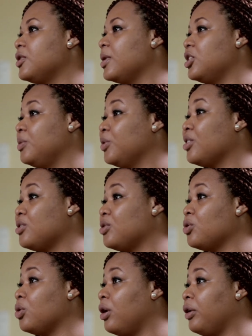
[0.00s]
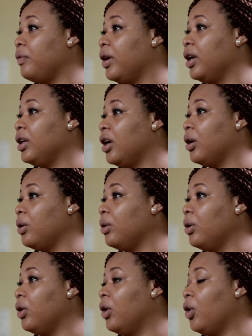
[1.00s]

especially because it's so hot right now.